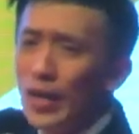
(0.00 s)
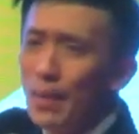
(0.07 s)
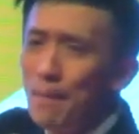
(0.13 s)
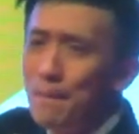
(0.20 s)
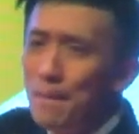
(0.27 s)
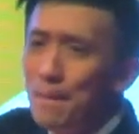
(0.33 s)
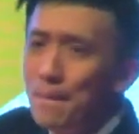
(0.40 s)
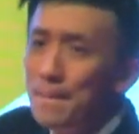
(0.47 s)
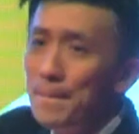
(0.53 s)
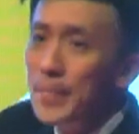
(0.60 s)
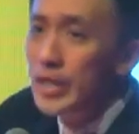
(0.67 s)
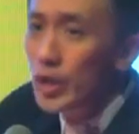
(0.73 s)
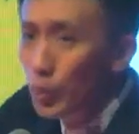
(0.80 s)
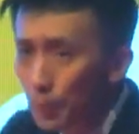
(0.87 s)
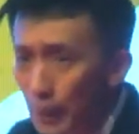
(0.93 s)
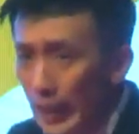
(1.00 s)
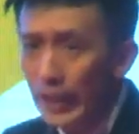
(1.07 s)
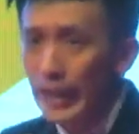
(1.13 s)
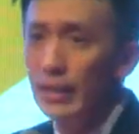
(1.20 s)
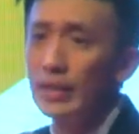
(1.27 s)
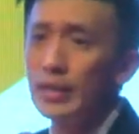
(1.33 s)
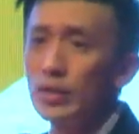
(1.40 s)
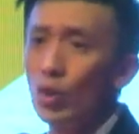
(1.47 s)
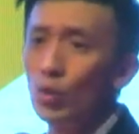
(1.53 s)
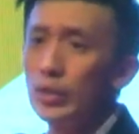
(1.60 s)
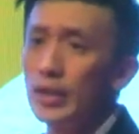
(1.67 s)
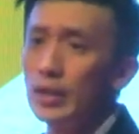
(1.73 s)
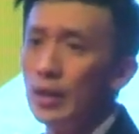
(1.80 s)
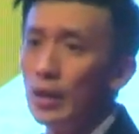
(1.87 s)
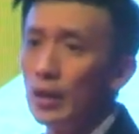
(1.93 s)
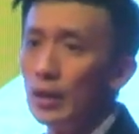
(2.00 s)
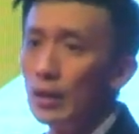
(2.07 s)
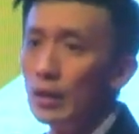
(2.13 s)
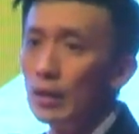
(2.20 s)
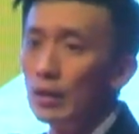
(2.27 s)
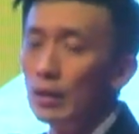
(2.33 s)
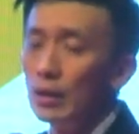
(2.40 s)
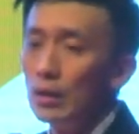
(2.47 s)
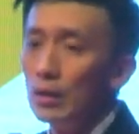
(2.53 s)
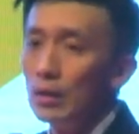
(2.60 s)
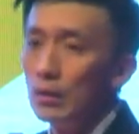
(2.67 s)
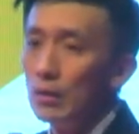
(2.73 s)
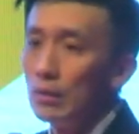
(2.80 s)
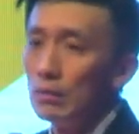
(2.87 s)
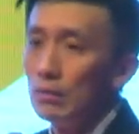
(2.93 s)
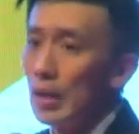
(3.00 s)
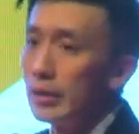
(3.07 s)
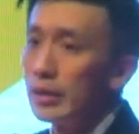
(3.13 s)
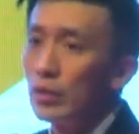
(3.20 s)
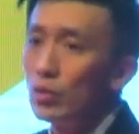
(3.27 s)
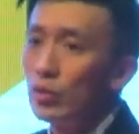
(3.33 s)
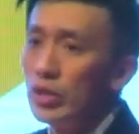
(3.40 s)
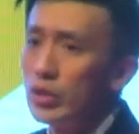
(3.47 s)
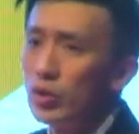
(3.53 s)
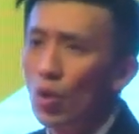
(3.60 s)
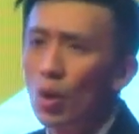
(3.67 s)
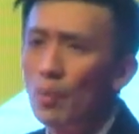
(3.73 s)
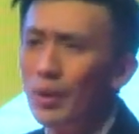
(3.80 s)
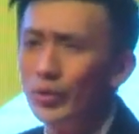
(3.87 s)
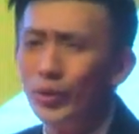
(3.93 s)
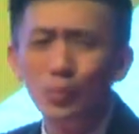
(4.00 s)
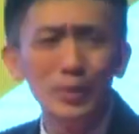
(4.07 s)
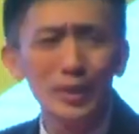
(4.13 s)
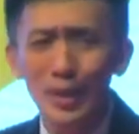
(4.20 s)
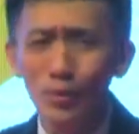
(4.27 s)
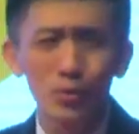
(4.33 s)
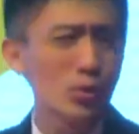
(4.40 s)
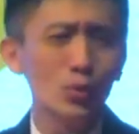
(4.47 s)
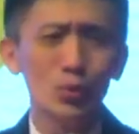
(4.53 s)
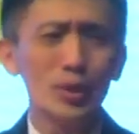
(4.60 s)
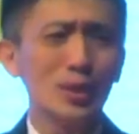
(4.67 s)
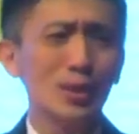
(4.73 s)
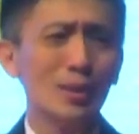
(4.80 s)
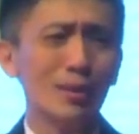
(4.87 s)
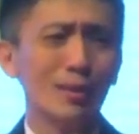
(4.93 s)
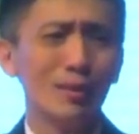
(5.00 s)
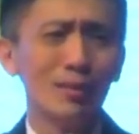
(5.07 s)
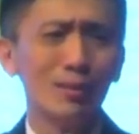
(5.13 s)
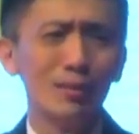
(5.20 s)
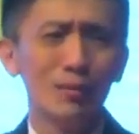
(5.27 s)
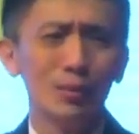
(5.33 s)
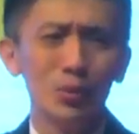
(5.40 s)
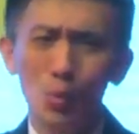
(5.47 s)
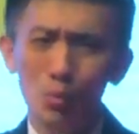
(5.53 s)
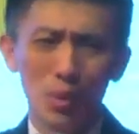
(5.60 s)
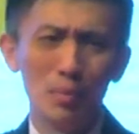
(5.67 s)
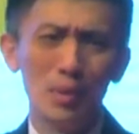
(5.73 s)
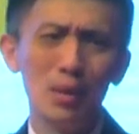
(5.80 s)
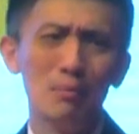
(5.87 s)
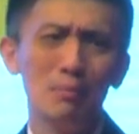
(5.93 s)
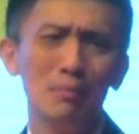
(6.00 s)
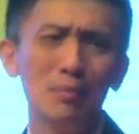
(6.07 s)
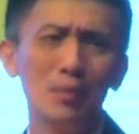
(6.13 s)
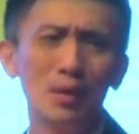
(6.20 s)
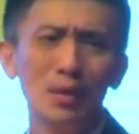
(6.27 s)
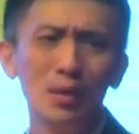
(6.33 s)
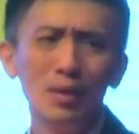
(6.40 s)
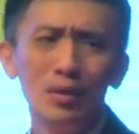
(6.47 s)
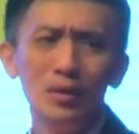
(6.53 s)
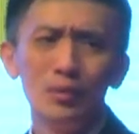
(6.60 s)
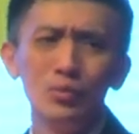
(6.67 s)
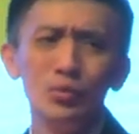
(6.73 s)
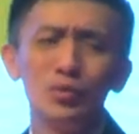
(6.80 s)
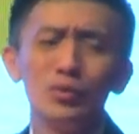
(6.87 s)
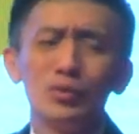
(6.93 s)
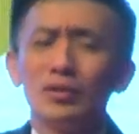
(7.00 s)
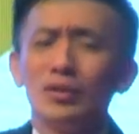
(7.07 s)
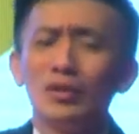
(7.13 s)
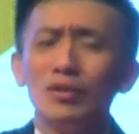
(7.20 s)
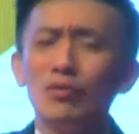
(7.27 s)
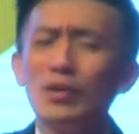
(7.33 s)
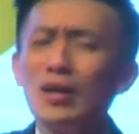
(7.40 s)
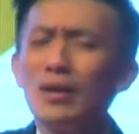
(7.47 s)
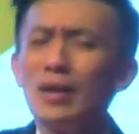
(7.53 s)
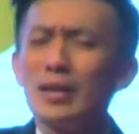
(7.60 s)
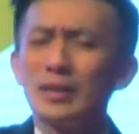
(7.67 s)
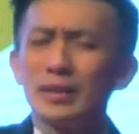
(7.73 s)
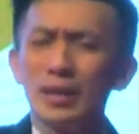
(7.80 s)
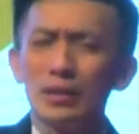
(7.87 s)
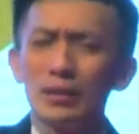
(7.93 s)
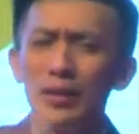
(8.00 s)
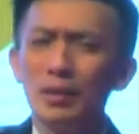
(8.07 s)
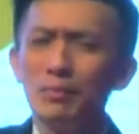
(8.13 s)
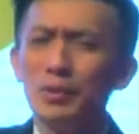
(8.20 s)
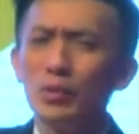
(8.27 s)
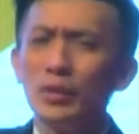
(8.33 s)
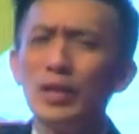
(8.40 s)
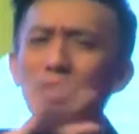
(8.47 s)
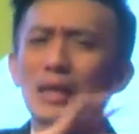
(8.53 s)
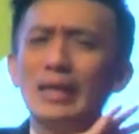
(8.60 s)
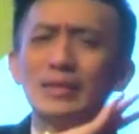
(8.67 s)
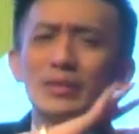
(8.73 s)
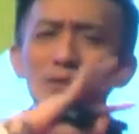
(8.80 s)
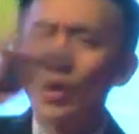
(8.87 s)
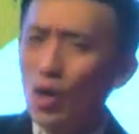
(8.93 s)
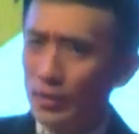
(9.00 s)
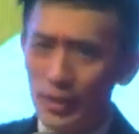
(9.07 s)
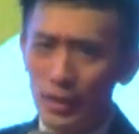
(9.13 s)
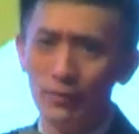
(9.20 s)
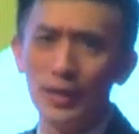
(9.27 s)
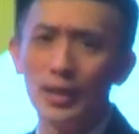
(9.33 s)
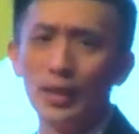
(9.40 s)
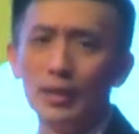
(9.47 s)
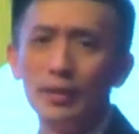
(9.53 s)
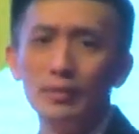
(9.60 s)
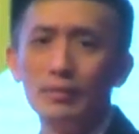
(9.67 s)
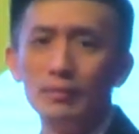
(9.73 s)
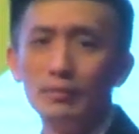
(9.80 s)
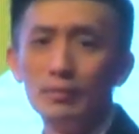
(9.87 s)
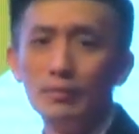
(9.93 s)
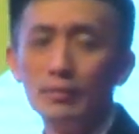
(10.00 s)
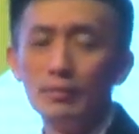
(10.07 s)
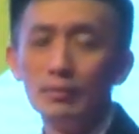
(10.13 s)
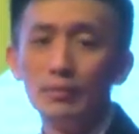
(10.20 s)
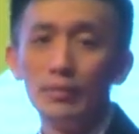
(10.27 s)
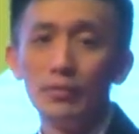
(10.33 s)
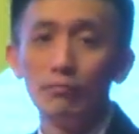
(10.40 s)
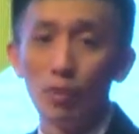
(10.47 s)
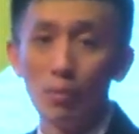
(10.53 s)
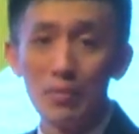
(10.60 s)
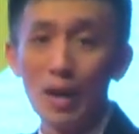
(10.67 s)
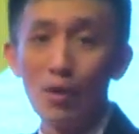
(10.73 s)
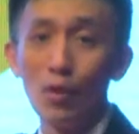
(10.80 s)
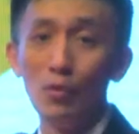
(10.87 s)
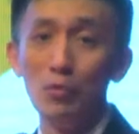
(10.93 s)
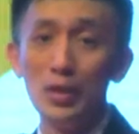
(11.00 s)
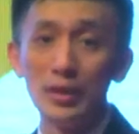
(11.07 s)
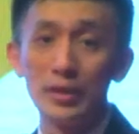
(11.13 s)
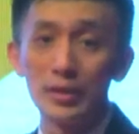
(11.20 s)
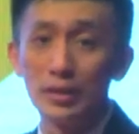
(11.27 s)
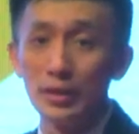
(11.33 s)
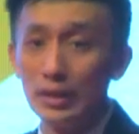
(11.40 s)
can duplicate this whole thing, I tell you, it's all about duplication only. No problem. Real estate team building is not difficult. From now onwards,